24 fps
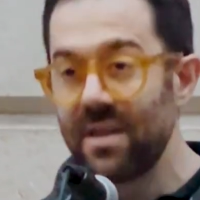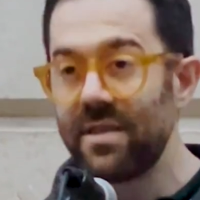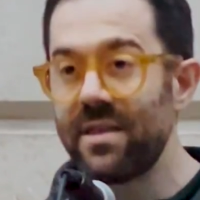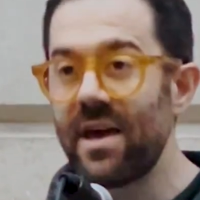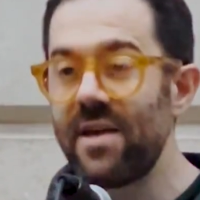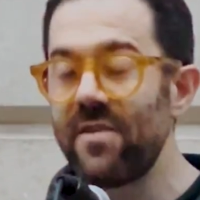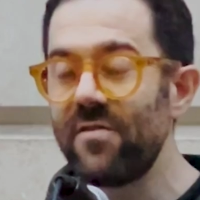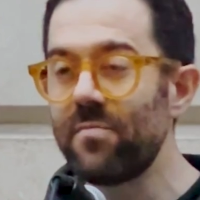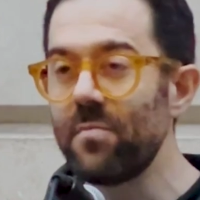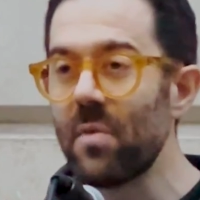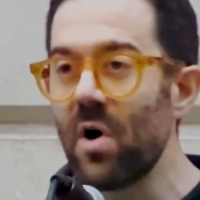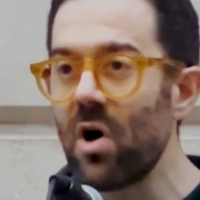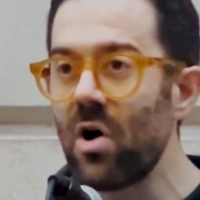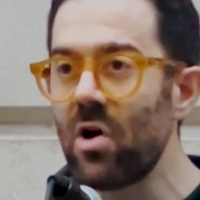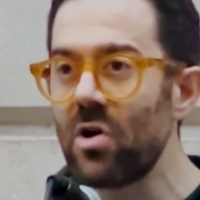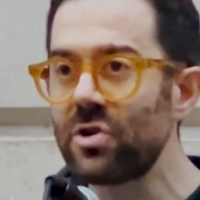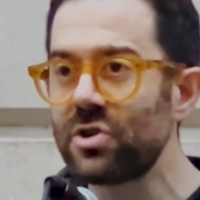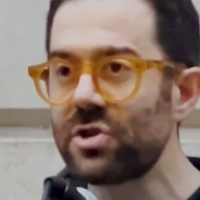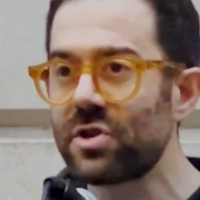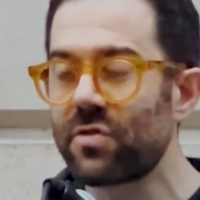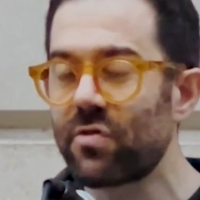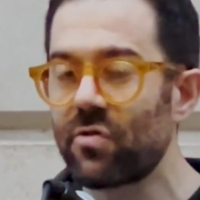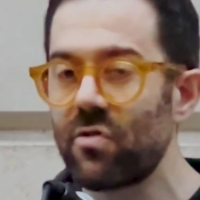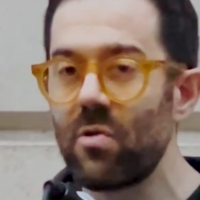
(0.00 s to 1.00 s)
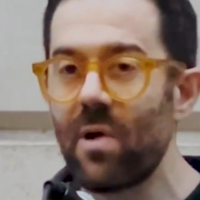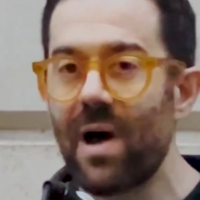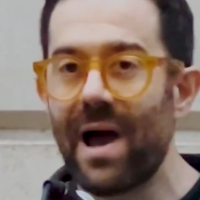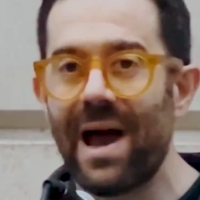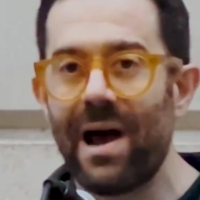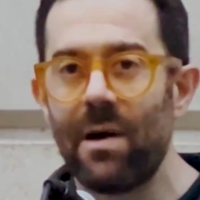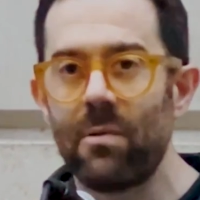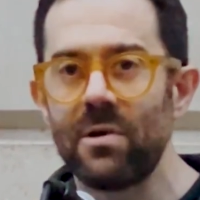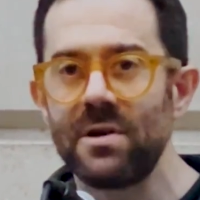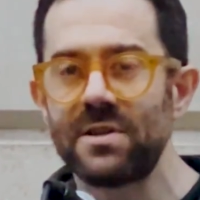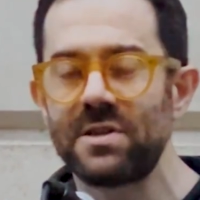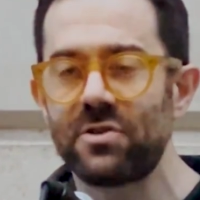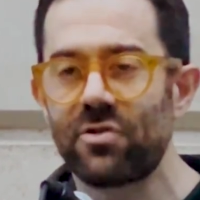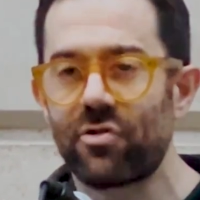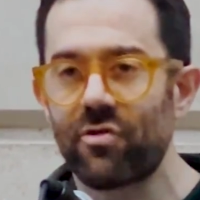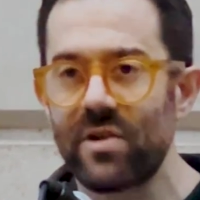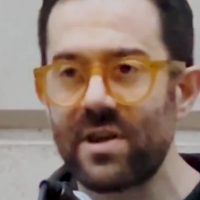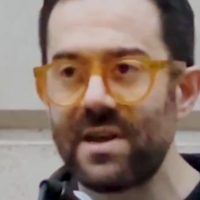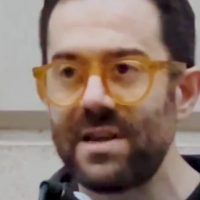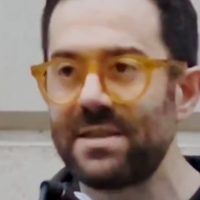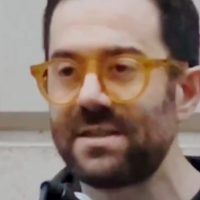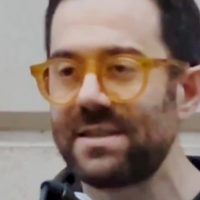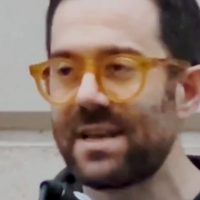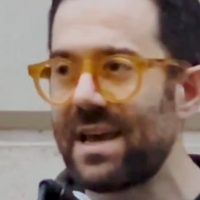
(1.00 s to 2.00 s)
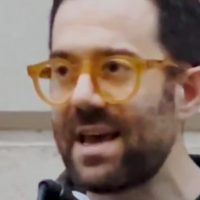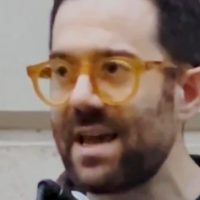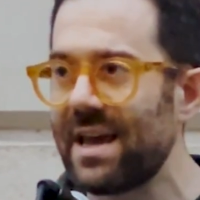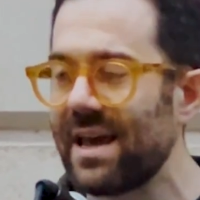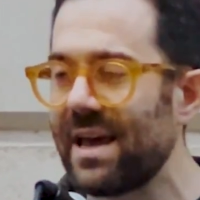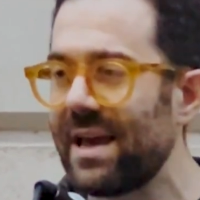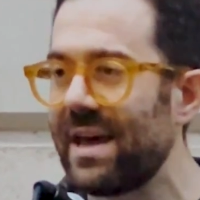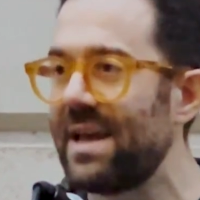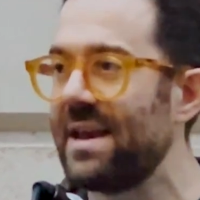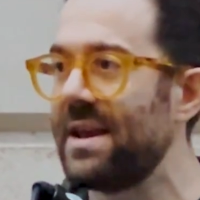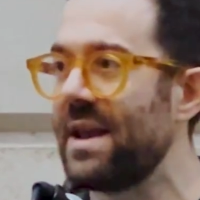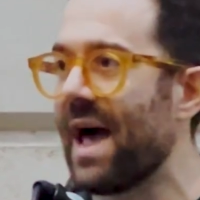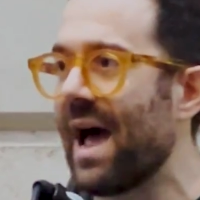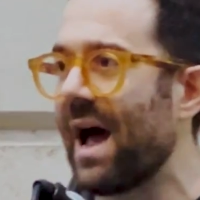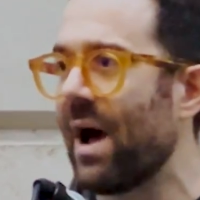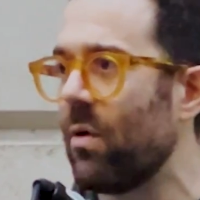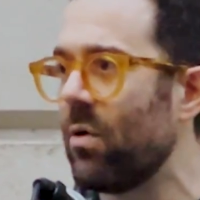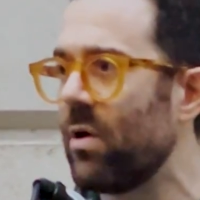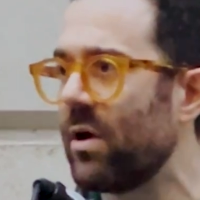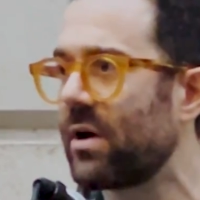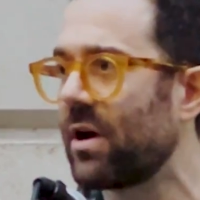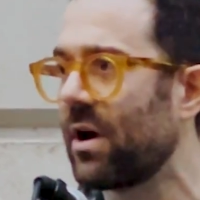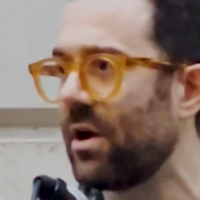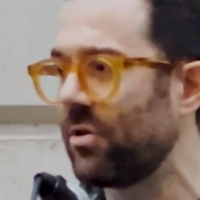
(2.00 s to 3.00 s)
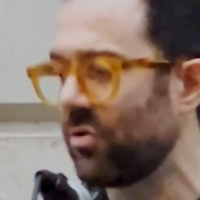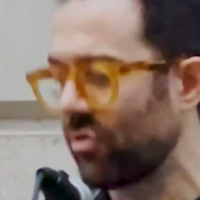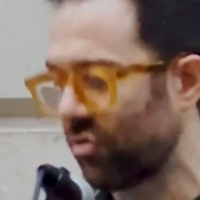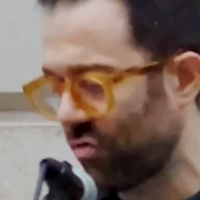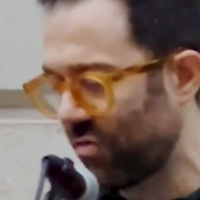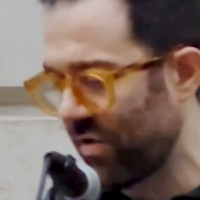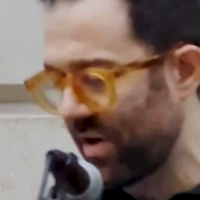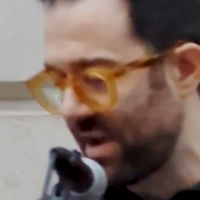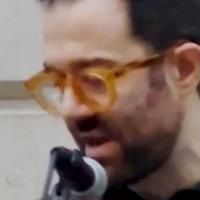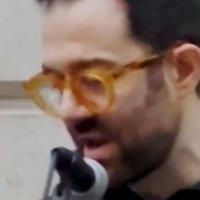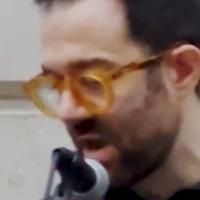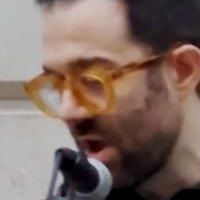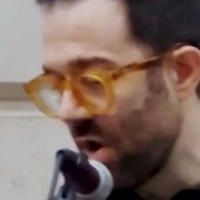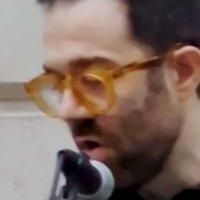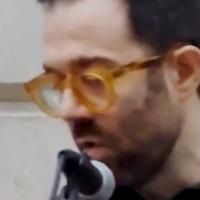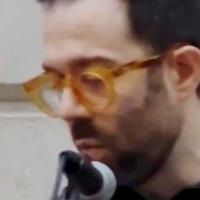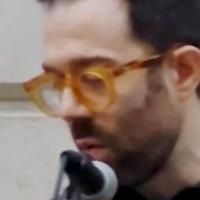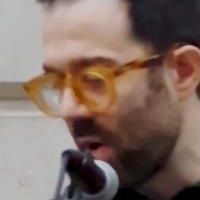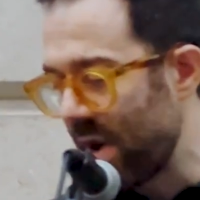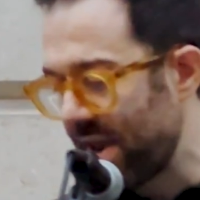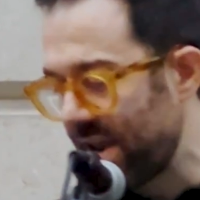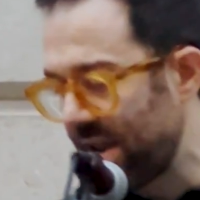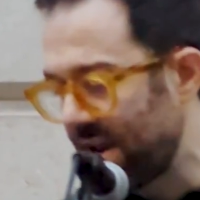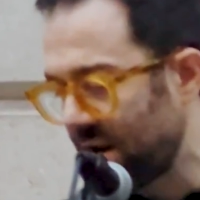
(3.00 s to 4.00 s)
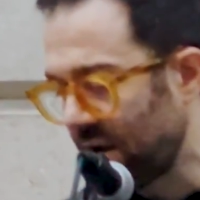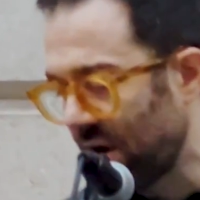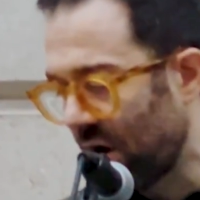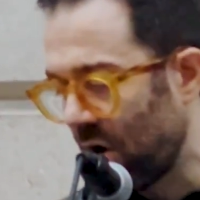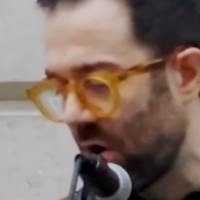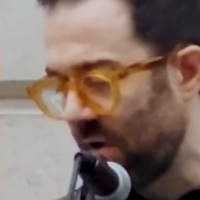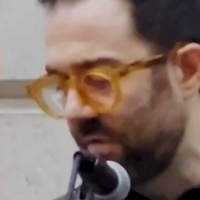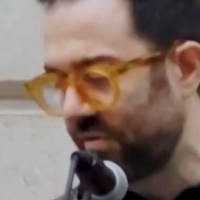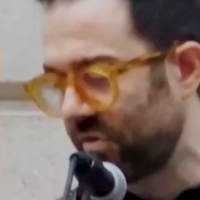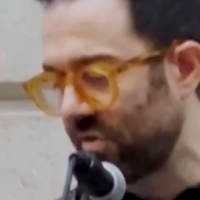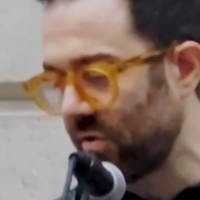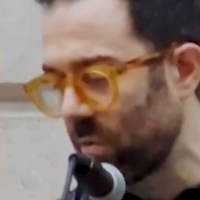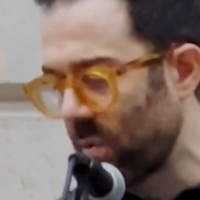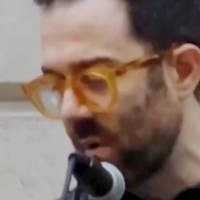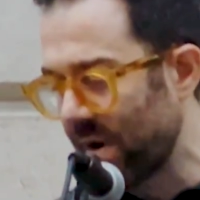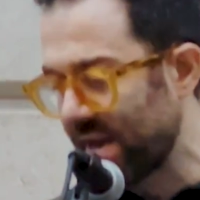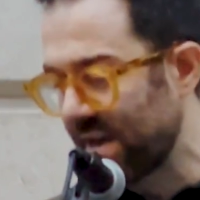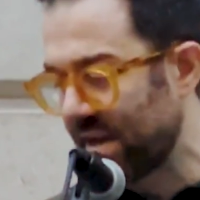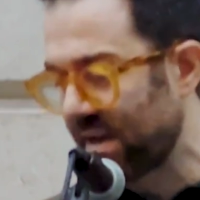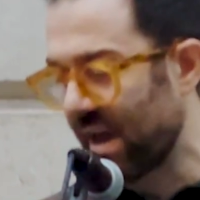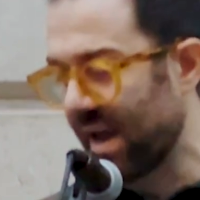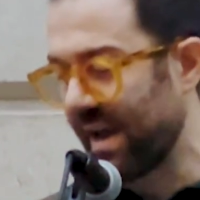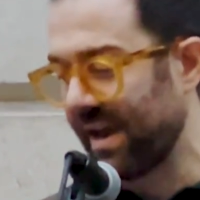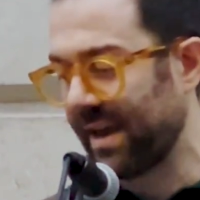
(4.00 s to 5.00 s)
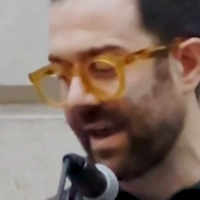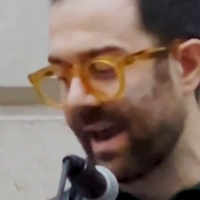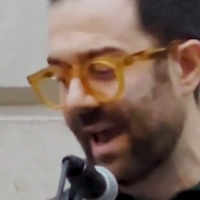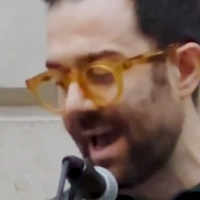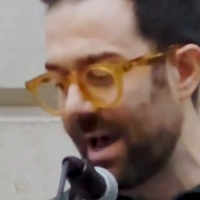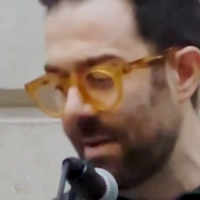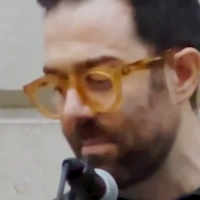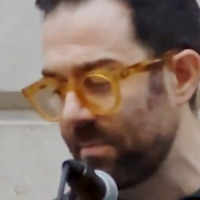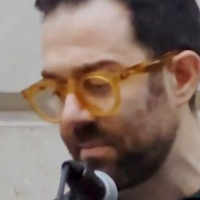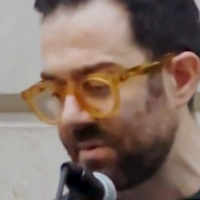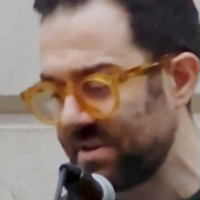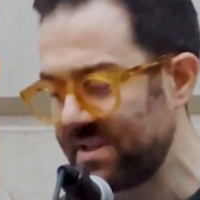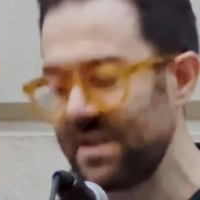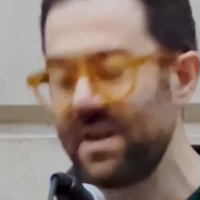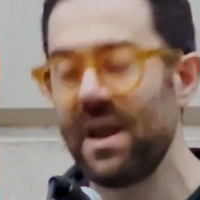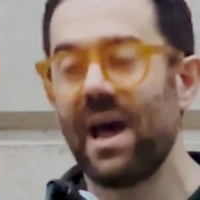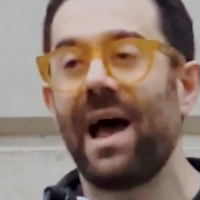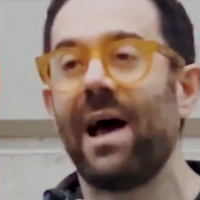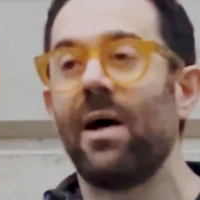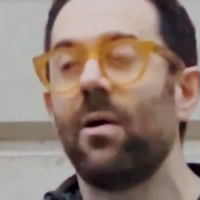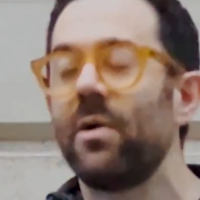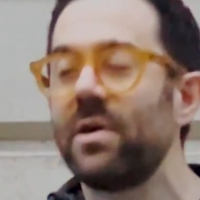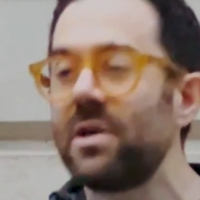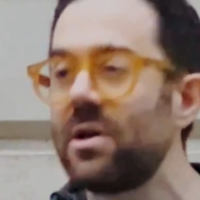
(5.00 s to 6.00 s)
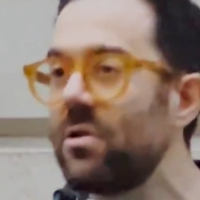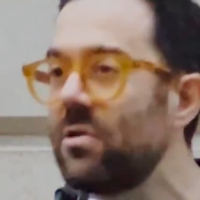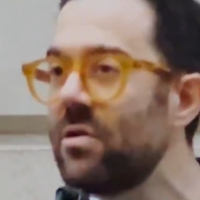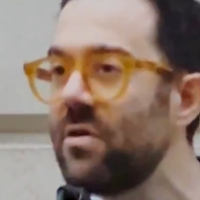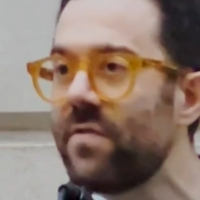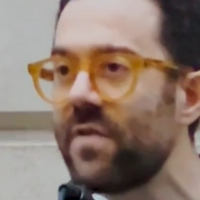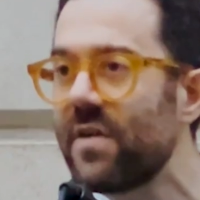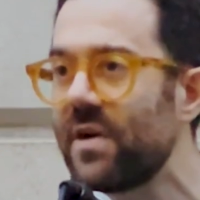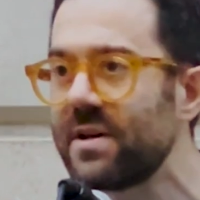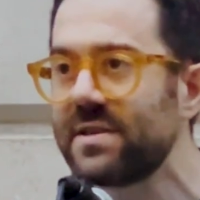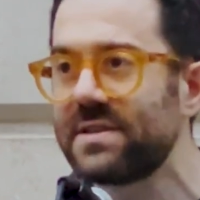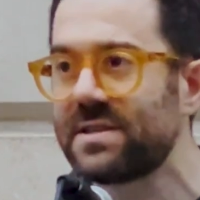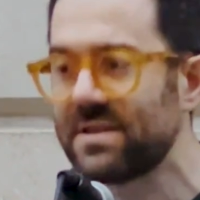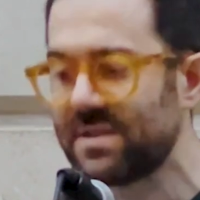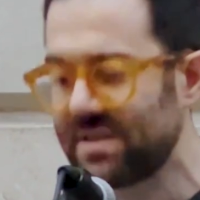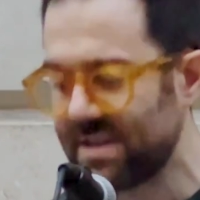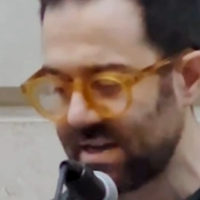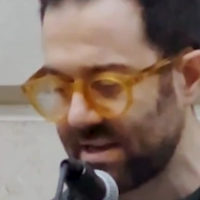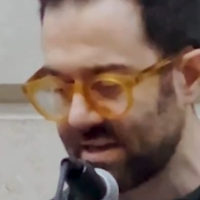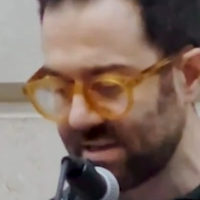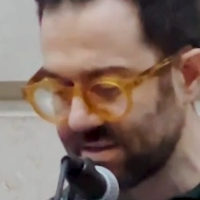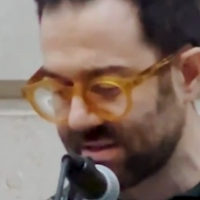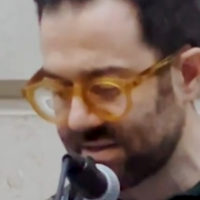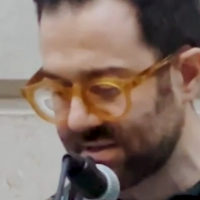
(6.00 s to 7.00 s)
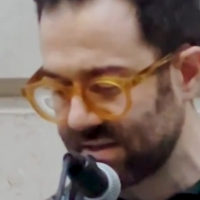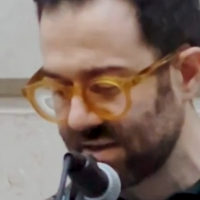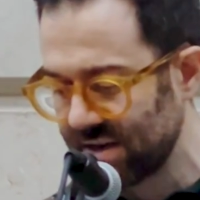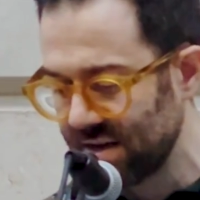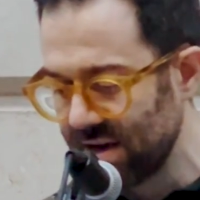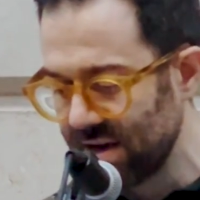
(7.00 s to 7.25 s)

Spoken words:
they've marched through our streets here in our country week after week and camped in our universities.